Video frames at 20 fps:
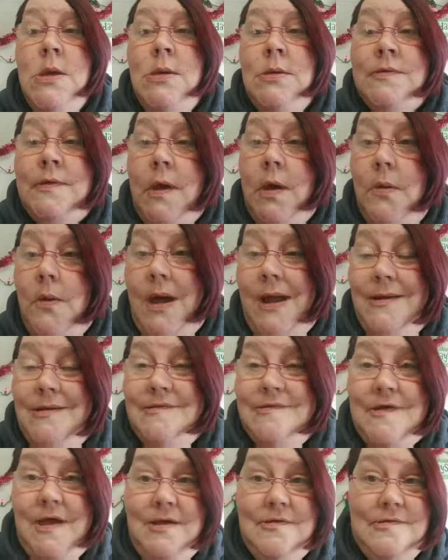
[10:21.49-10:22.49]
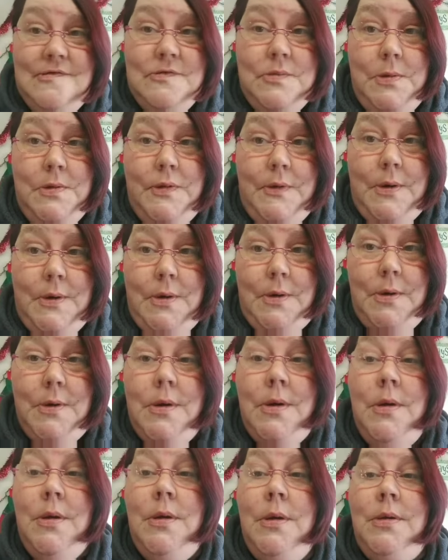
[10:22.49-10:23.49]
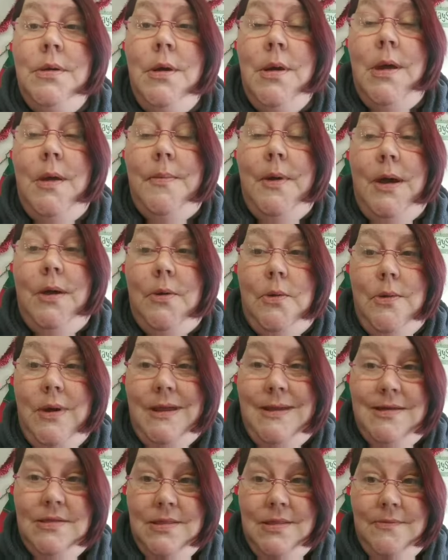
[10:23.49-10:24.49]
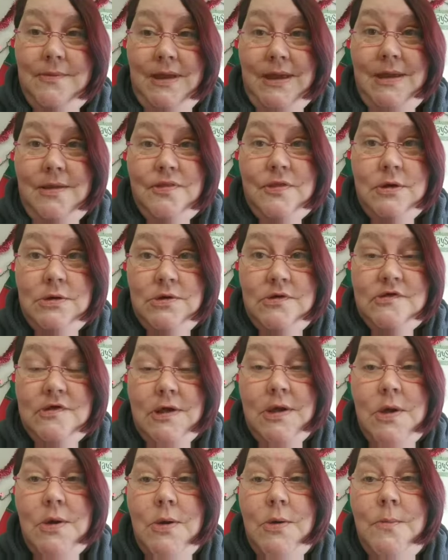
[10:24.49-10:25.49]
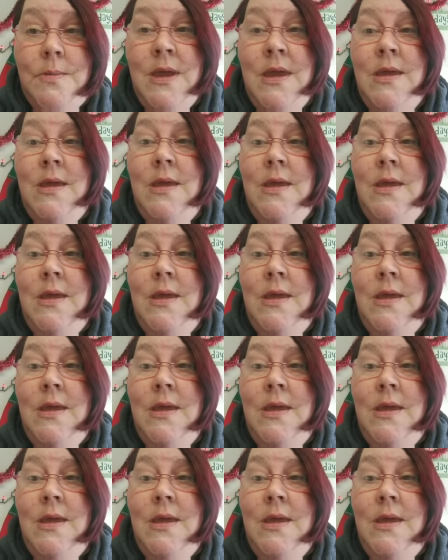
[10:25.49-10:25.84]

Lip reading: So I discussed with her about going and living at the nursing home